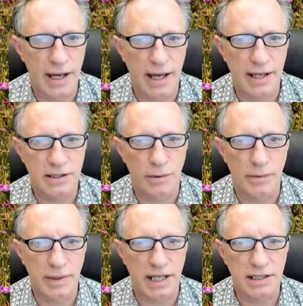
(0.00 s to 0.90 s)
And so
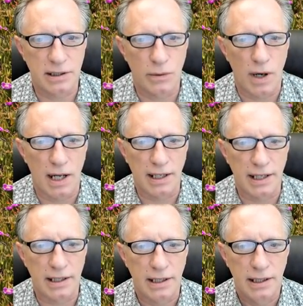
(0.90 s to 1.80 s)
when we get to the
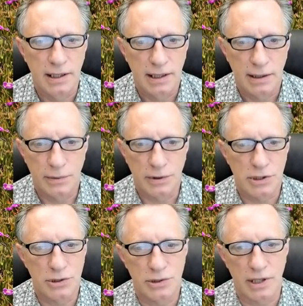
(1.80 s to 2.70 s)
wallet, we'll
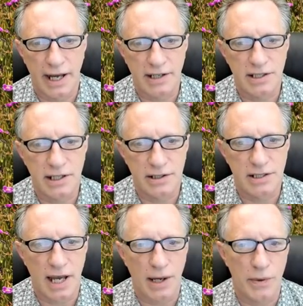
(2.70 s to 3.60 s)
choose Legacy or
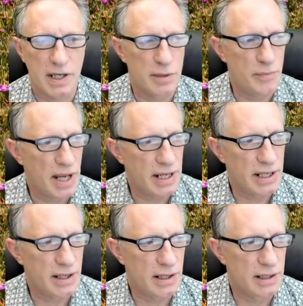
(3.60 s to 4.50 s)
SegWit
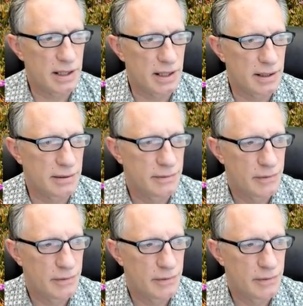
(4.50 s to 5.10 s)
depending on uh,